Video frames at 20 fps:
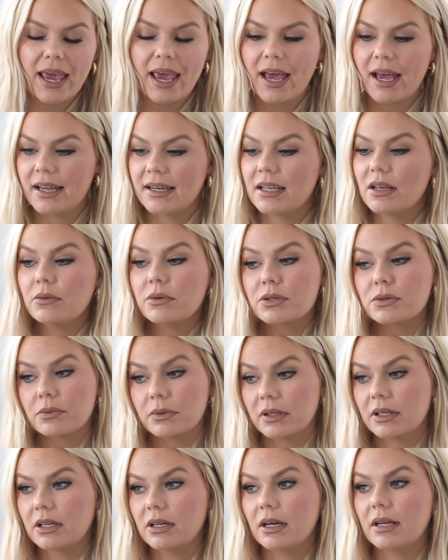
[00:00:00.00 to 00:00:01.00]
and it was
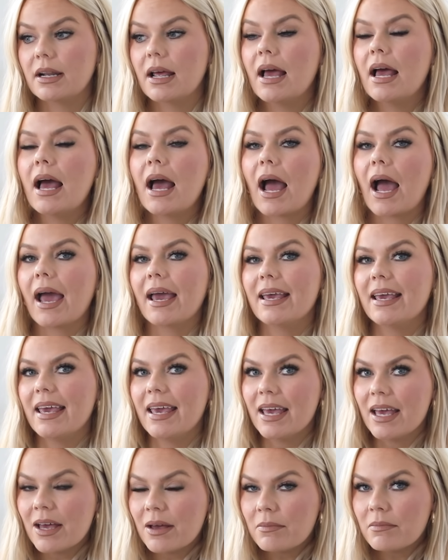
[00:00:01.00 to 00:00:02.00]
really good. I
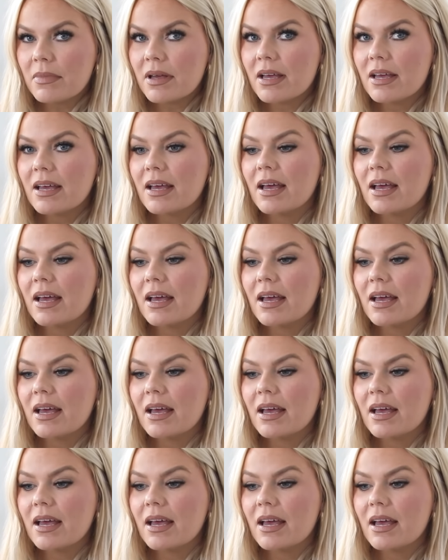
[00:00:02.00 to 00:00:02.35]
am